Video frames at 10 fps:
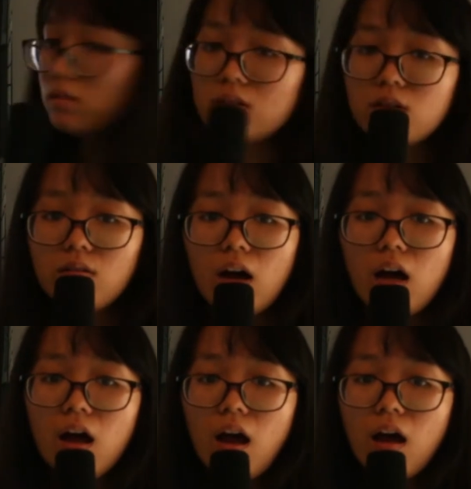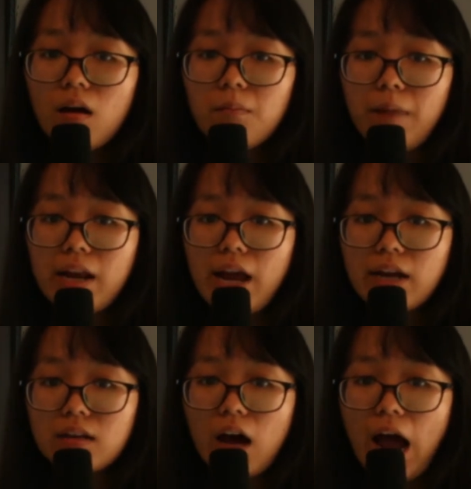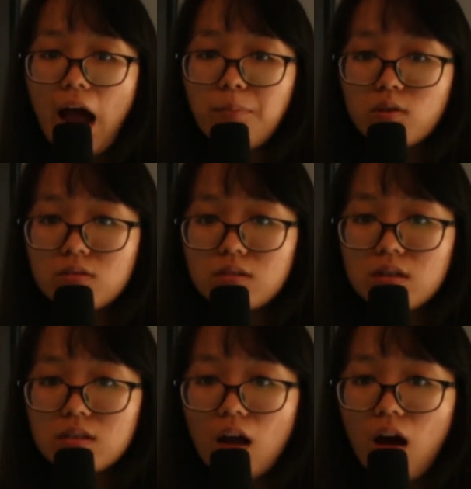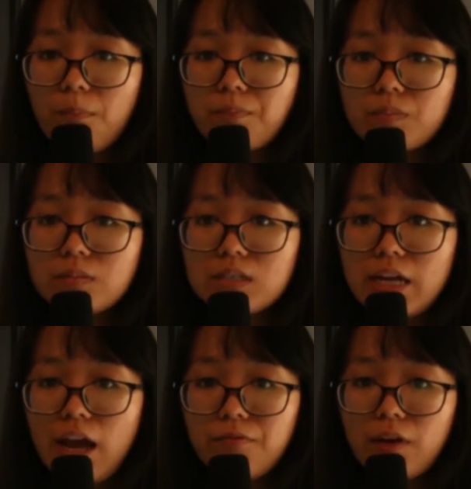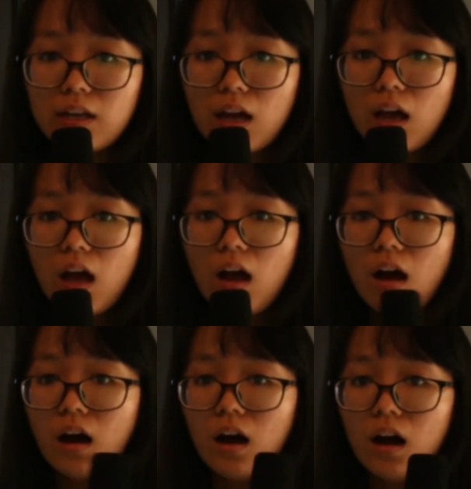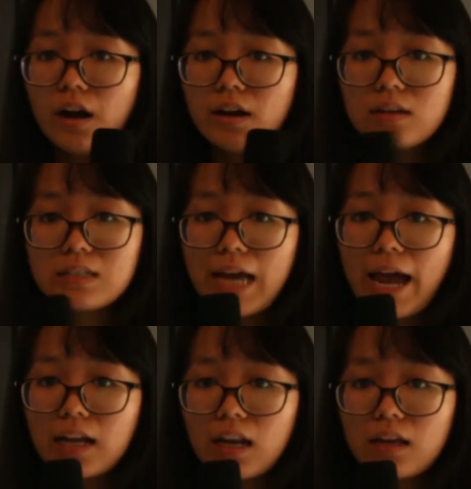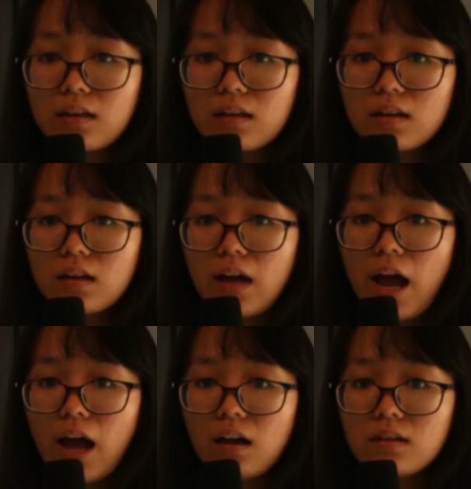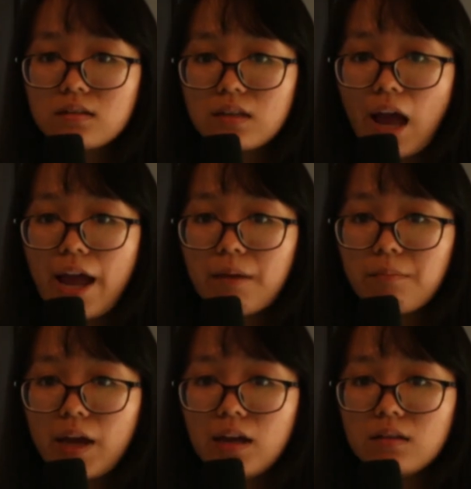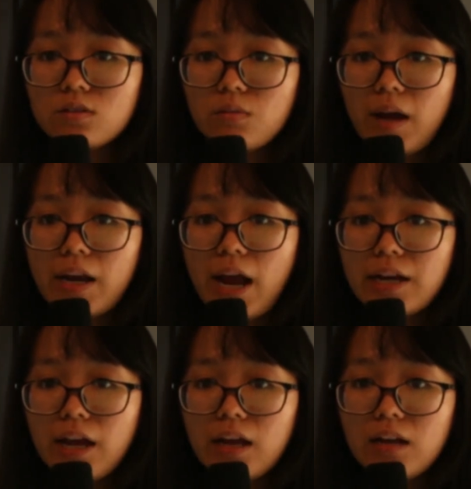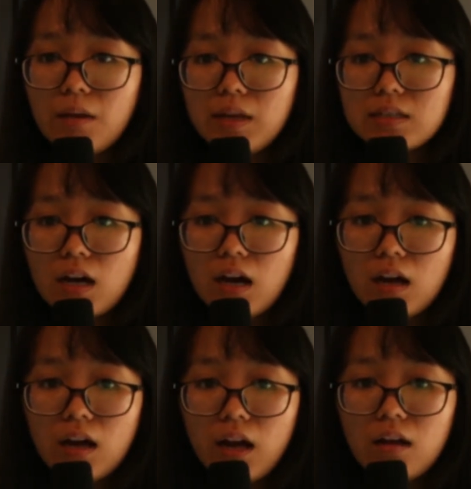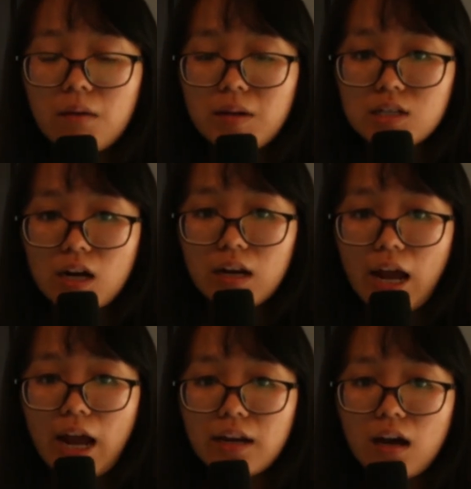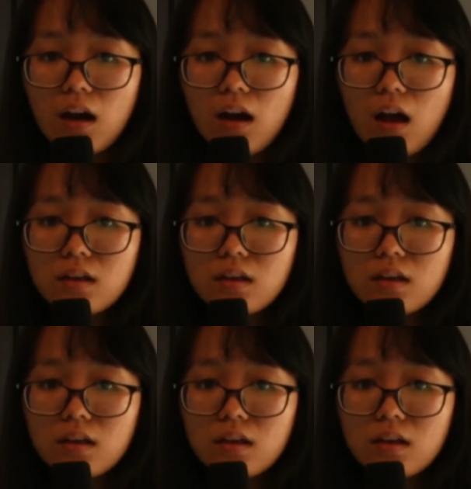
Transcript: to mediate the apoptosis of T effect, the cyclic AMB to mediate the inhibition, and the